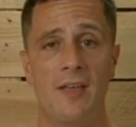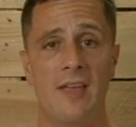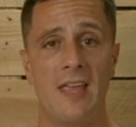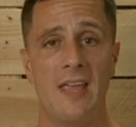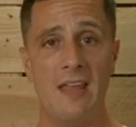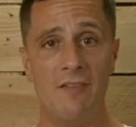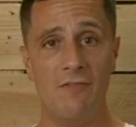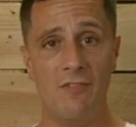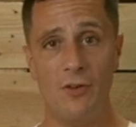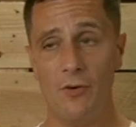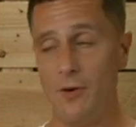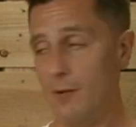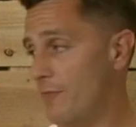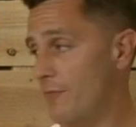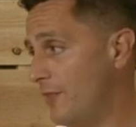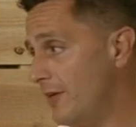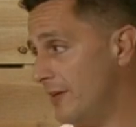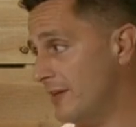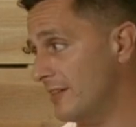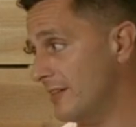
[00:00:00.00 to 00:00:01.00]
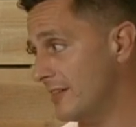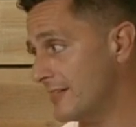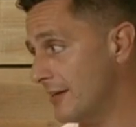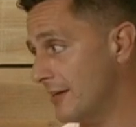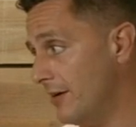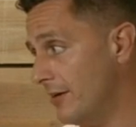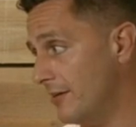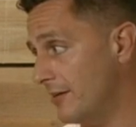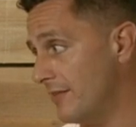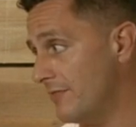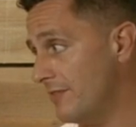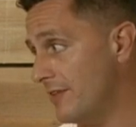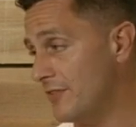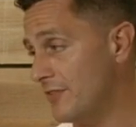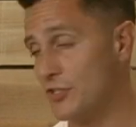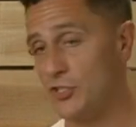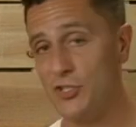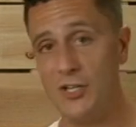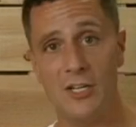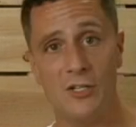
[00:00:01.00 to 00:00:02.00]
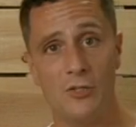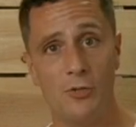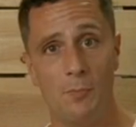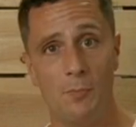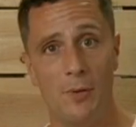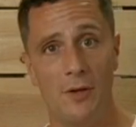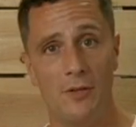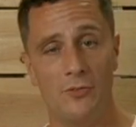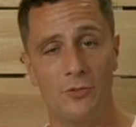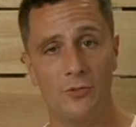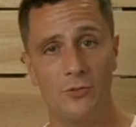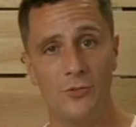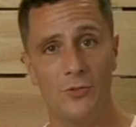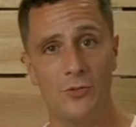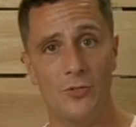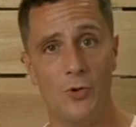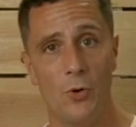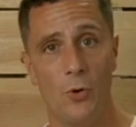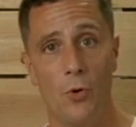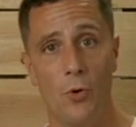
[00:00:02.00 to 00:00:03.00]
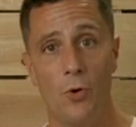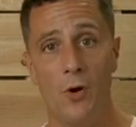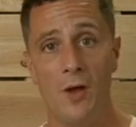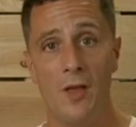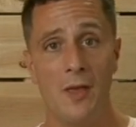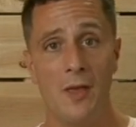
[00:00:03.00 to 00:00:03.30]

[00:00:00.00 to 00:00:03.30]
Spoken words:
even though I'm finding this hard, even if it's jigsaw puzzles or